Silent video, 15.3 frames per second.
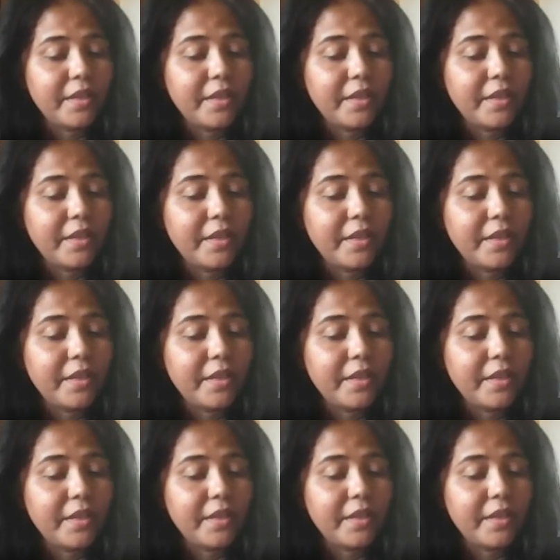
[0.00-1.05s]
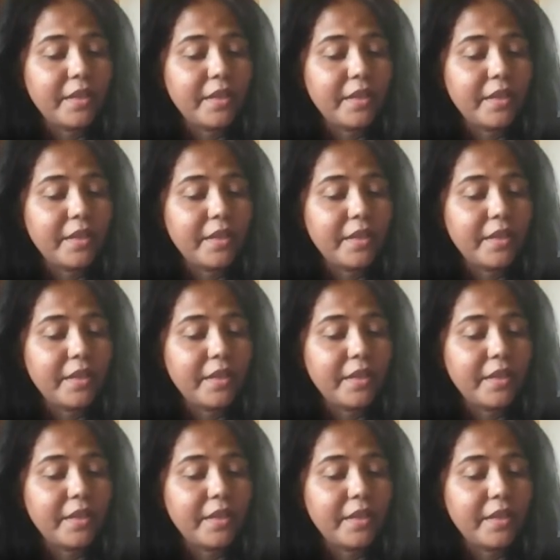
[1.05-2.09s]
A few of them are shared here.